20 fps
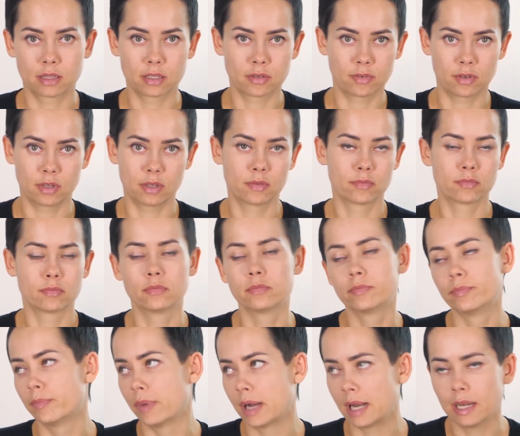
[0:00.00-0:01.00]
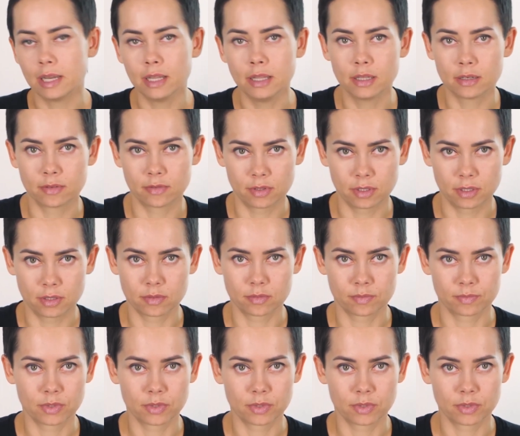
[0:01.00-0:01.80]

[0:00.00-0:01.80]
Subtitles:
cold so raspberry, lilac green,